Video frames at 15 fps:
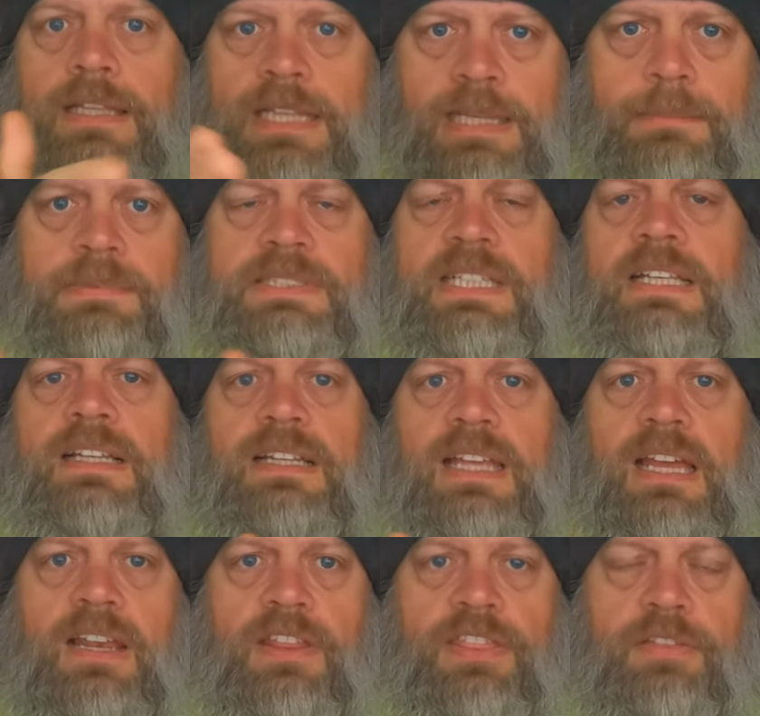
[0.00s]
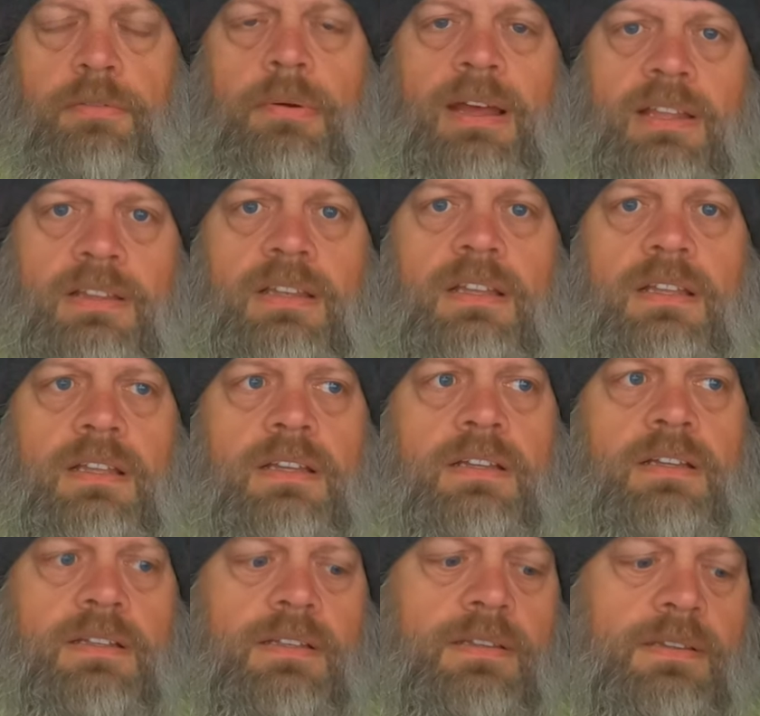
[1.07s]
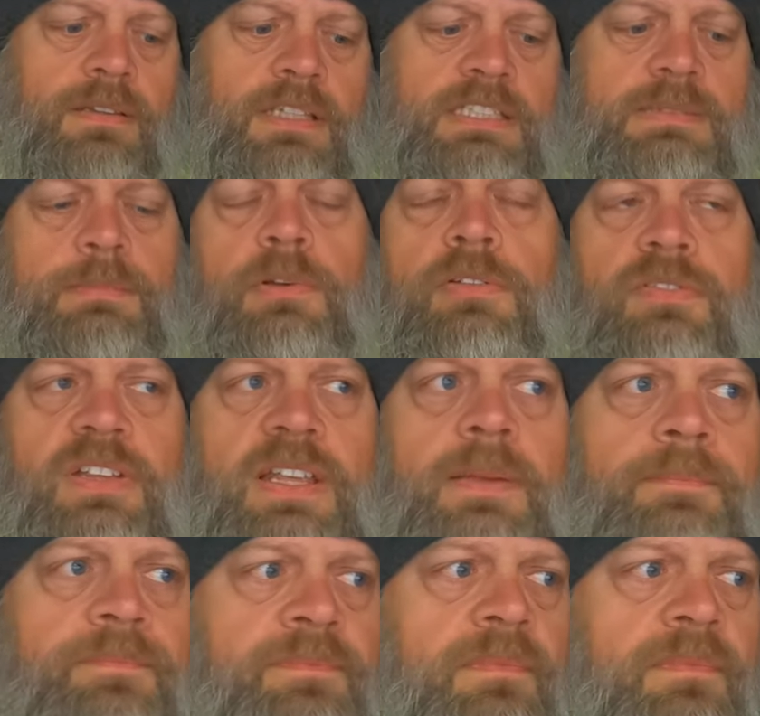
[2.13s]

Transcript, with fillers: keep seeing kind of throughout this movie.